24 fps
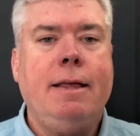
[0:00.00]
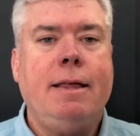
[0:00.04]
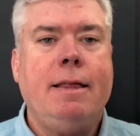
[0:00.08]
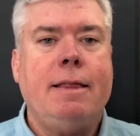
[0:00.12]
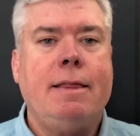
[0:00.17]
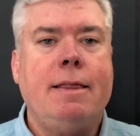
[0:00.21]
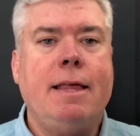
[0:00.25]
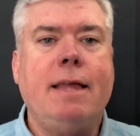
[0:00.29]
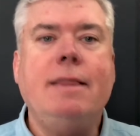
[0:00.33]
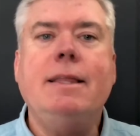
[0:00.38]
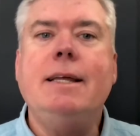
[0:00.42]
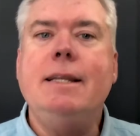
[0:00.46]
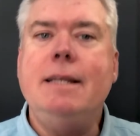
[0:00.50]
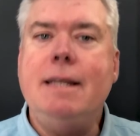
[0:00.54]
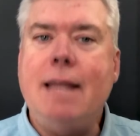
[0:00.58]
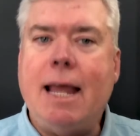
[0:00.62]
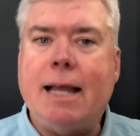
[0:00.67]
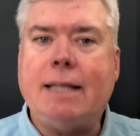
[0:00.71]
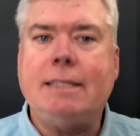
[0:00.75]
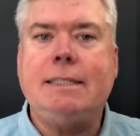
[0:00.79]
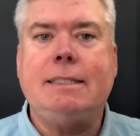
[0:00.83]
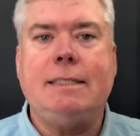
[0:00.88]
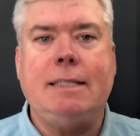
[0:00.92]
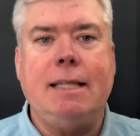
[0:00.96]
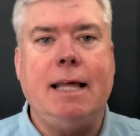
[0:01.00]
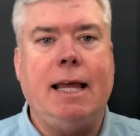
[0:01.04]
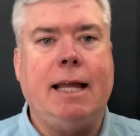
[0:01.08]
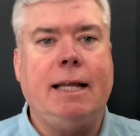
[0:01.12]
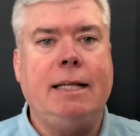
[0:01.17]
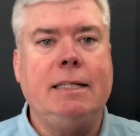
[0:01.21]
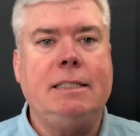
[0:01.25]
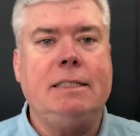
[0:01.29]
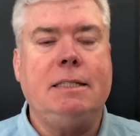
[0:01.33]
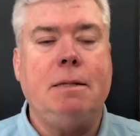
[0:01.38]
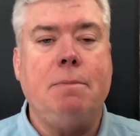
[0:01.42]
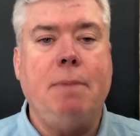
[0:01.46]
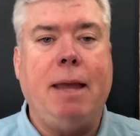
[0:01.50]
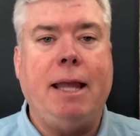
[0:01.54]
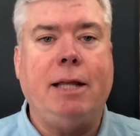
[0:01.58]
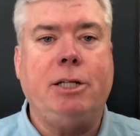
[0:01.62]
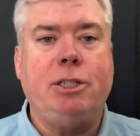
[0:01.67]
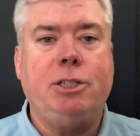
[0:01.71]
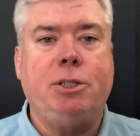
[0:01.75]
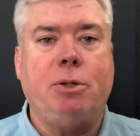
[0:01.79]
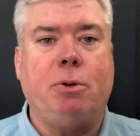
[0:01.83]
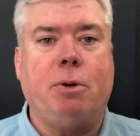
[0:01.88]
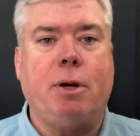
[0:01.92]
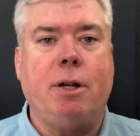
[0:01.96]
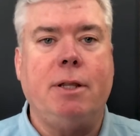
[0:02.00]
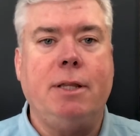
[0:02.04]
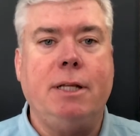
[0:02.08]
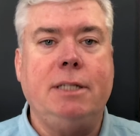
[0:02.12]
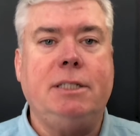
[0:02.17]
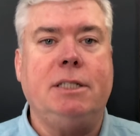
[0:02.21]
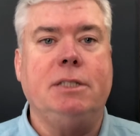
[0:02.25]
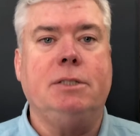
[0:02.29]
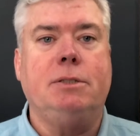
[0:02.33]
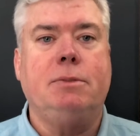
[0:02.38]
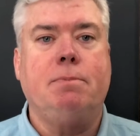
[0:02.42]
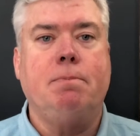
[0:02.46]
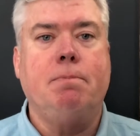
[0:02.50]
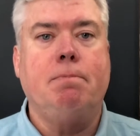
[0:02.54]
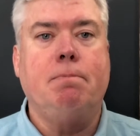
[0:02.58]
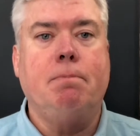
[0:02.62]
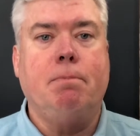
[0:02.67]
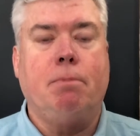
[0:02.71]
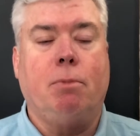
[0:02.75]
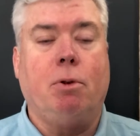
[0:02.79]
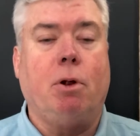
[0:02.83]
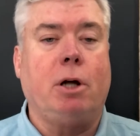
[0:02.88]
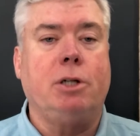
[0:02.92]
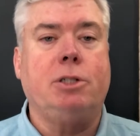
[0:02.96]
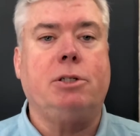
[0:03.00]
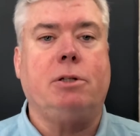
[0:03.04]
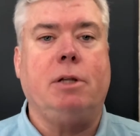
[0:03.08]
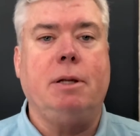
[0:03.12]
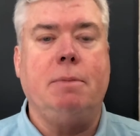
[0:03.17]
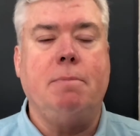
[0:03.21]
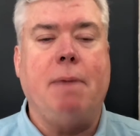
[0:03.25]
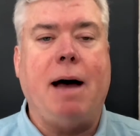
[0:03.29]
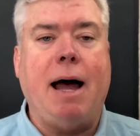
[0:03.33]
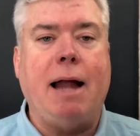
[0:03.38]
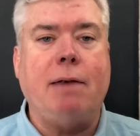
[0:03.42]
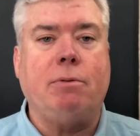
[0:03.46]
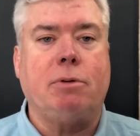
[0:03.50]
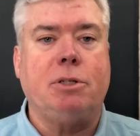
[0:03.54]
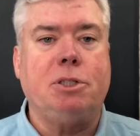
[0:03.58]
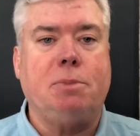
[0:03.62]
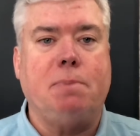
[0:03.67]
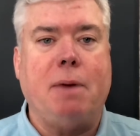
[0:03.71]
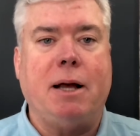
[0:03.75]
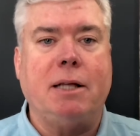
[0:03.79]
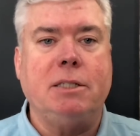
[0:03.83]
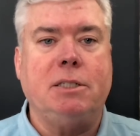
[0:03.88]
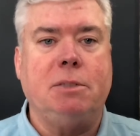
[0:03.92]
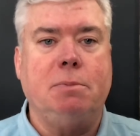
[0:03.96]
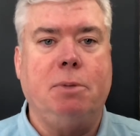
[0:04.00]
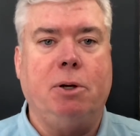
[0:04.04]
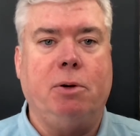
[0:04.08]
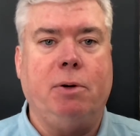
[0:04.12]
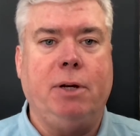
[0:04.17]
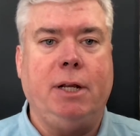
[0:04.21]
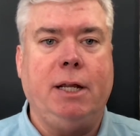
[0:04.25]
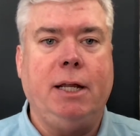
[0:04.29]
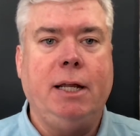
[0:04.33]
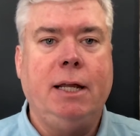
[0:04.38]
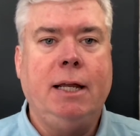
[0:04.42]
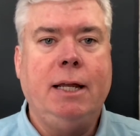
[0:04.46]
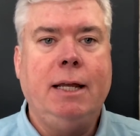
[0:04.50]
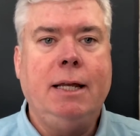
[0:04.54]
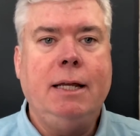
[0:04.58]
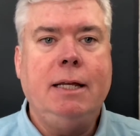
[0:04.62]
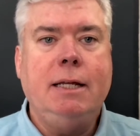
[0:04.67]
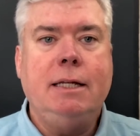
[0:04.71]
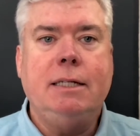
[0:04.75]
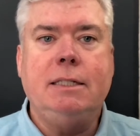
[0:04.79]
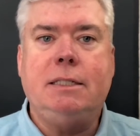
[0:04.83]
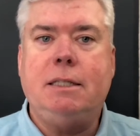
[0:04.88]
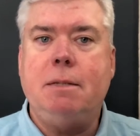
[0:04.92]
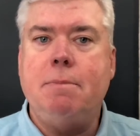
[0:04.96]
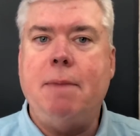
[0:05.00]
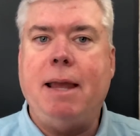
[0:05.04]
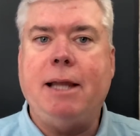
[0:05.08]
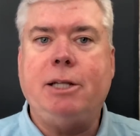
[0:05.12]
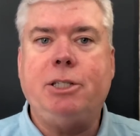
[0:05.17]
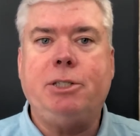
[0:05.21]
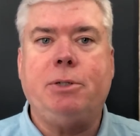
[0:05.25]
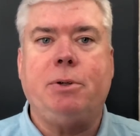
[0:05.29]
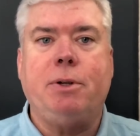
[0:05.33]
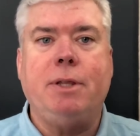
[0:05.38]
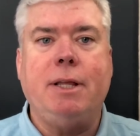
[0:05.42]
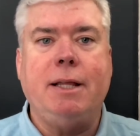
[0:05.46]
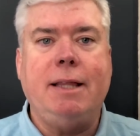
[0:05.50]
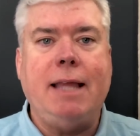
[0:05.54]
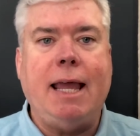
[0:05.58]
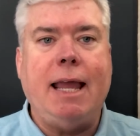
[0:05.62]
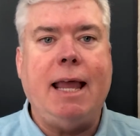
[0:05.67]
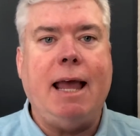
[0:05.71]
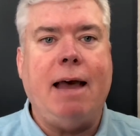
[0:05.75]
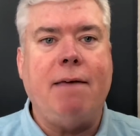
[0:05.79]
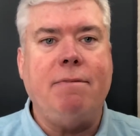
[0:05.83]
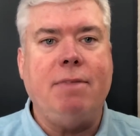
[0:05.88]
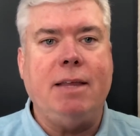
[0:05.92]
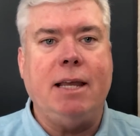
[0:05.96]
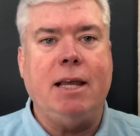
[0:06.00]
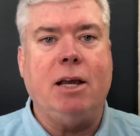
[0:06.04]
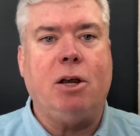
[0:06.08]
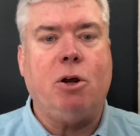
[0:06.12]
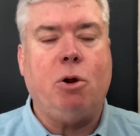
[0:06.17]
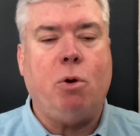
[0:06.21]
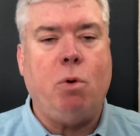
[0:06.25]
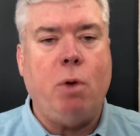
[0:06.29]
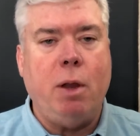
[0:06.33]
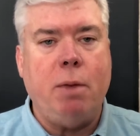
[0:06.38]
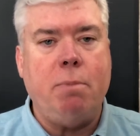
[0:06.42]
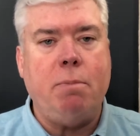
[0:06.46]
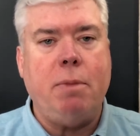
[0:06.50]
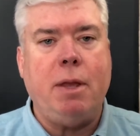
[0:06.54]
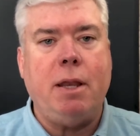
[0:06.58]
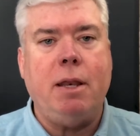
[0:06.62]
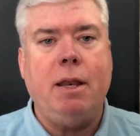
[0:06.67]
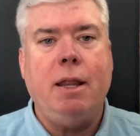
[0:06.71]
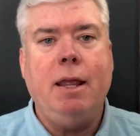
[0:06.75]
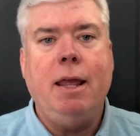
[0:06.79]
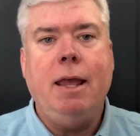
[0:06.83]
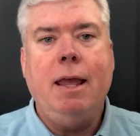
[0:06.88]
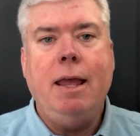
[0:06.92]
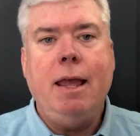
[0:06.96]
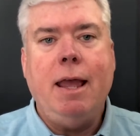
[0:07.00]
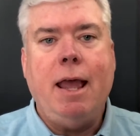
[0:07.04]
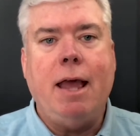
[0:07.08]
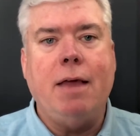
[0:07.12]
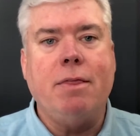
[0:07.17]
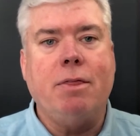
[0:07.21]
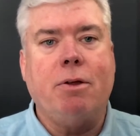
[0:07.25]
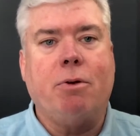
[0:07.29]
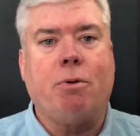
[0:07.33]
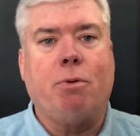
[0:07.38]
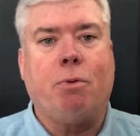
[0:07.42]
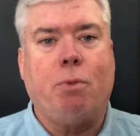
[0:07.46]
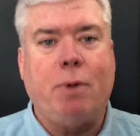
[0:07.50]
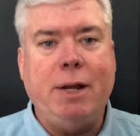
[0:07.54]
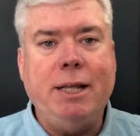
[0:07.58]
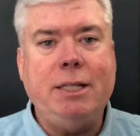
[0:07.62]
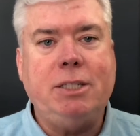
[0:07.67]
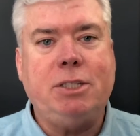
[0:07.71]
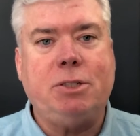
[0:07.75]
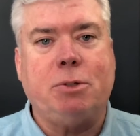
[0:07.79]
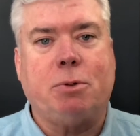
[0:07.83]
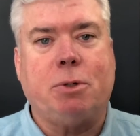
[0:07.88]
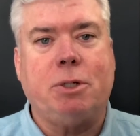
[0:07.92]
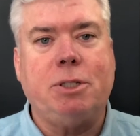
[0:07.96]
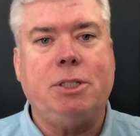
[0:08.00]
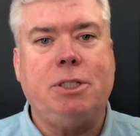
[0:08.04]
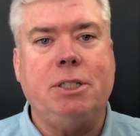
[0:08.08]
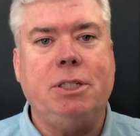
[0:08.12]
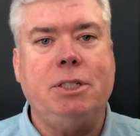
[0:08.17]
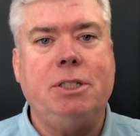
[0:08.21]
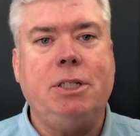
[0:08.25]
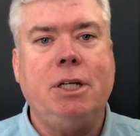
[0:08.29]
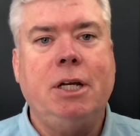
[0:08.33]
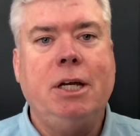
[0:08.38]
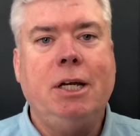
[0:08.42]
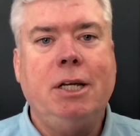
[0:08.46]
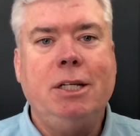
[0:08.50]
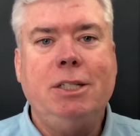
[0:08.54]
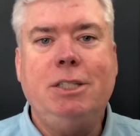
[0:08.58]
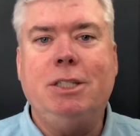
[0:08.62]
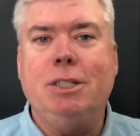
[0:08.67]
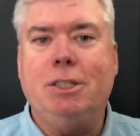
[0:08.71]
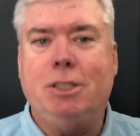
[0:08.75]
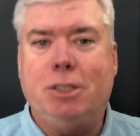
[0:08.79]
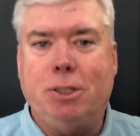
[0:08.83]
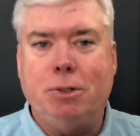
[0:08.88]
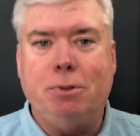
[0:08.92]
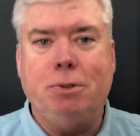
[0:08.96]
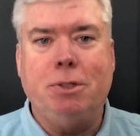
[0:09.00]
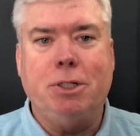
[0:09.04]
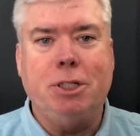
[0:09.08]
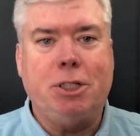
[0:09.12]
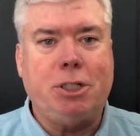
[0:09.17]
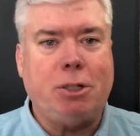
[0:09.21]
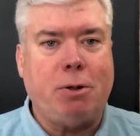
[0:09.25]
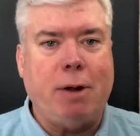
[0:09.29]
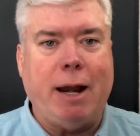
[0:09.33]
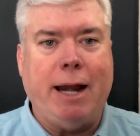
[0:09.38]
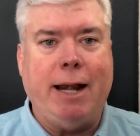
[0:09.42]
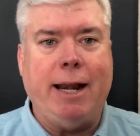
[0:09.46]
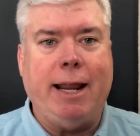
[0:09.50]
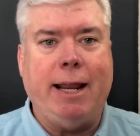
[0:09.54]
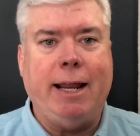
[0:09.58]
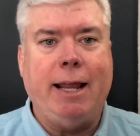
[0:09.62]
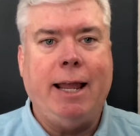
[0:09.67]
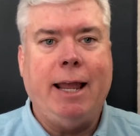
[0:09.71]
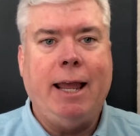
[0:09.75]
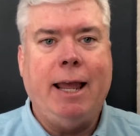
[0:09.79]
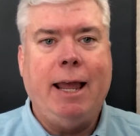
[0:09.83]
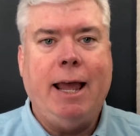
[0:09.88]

Then the next thing is to make sure, and this is largely my responsibility, is to make sure that they have the equipment and the resources to do the training.